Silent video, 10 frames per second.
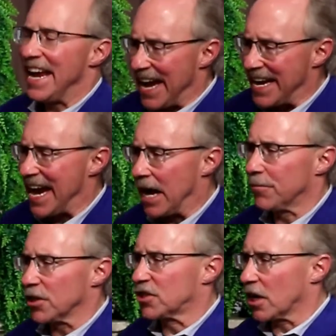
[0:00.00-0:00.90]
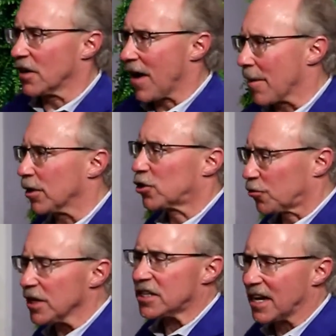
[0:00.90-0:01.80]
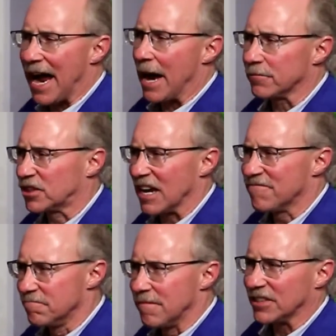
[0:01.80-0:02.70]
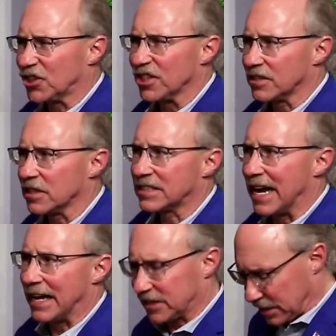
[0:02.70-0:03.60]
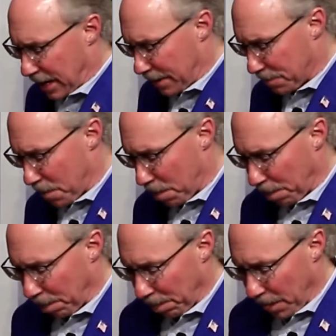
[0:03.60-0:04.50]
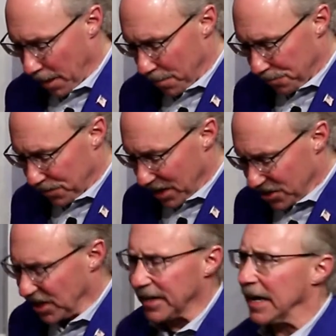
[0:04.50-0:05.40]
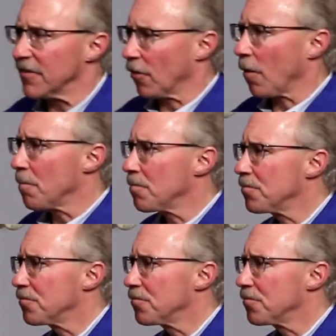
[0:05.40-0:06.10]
Ahab the son of Omri, three times they've mentioned this guy's name, did evil